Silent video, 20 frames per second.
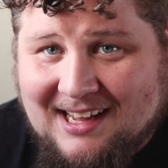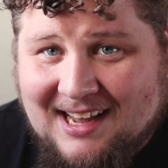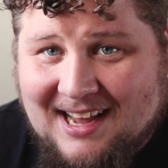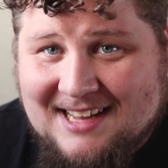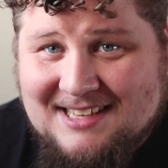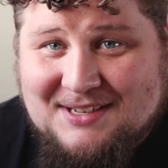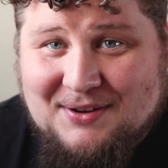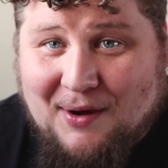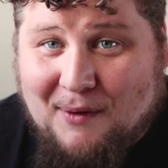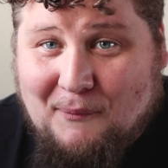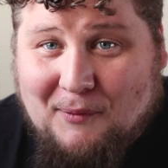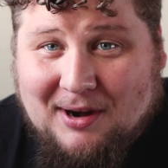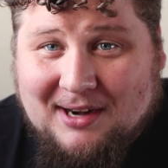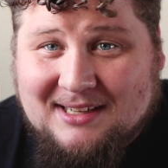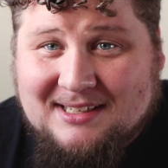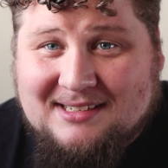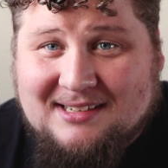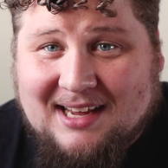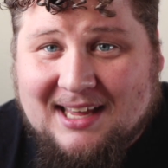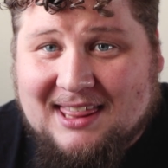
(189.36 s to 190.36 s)
And so I want
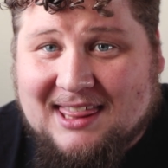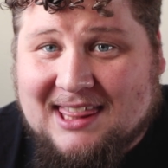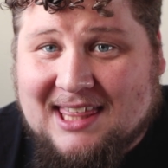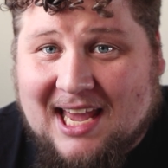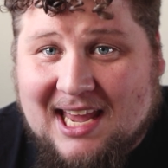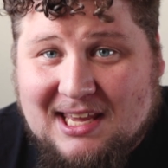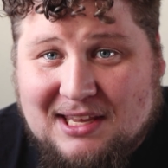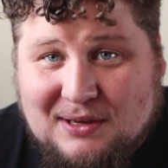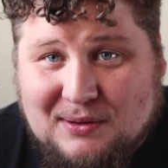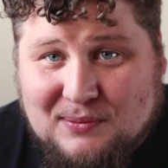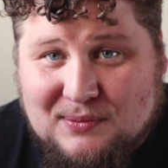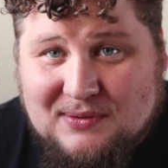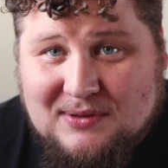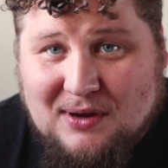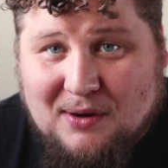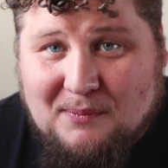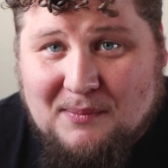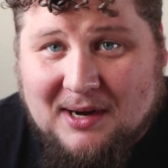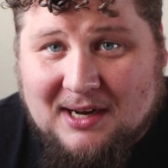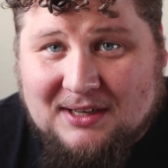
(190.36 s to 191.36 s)
to say thank you
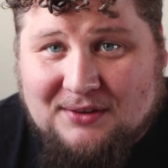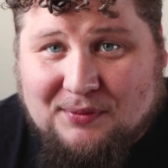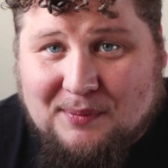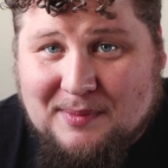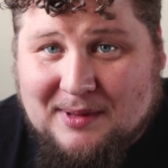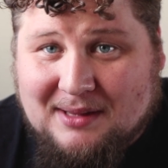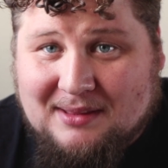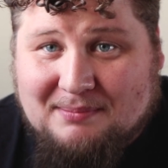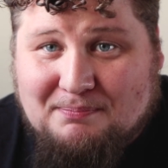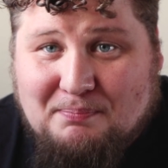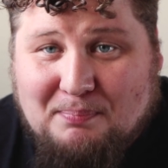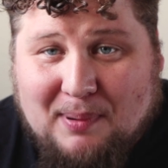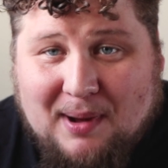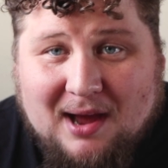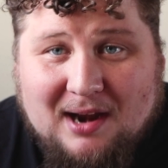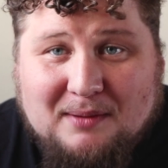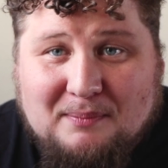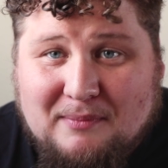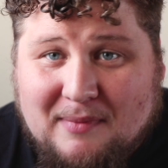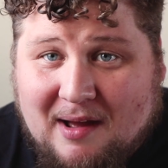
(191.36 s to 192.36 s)
so much from the
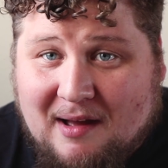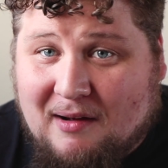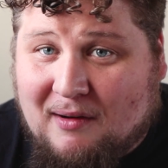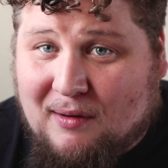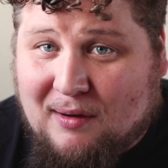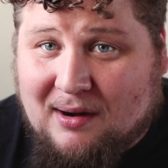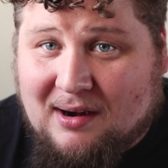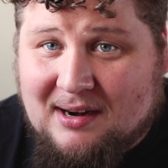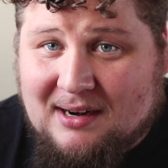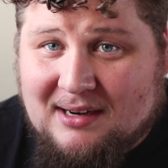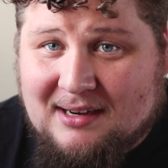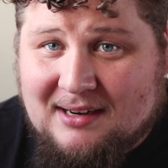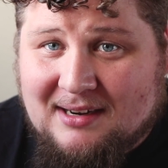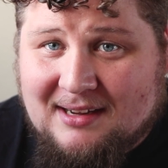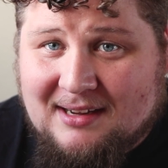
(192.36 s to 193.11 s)
bottom of my heart.